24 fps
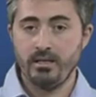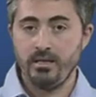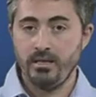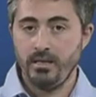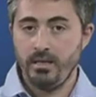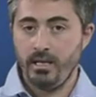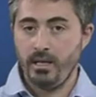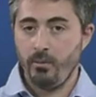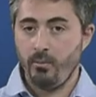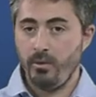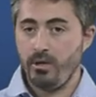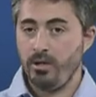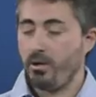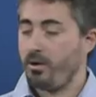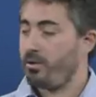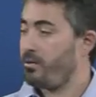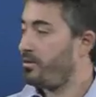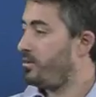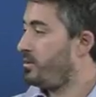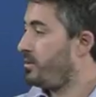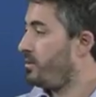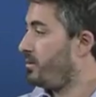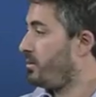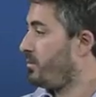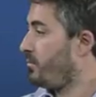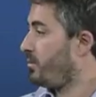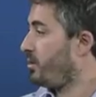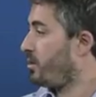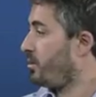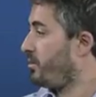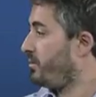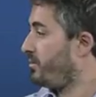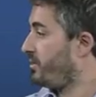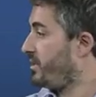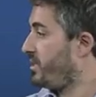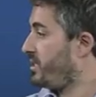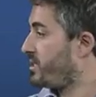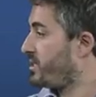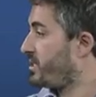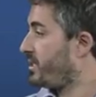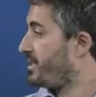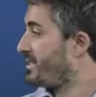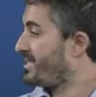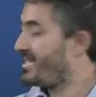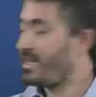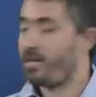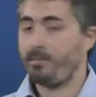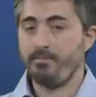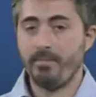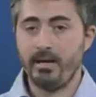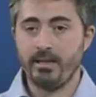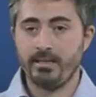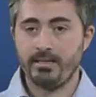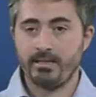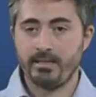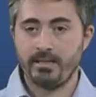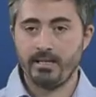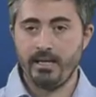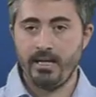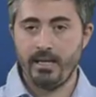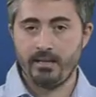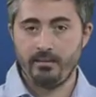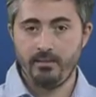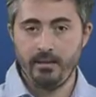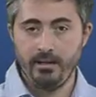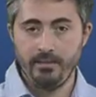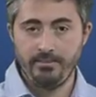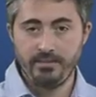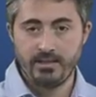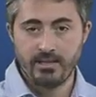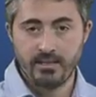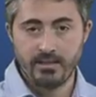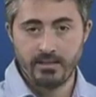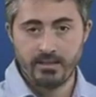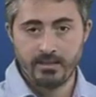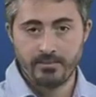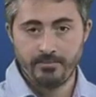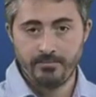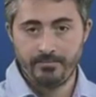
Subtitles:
and we now call this sigmatic eclipses.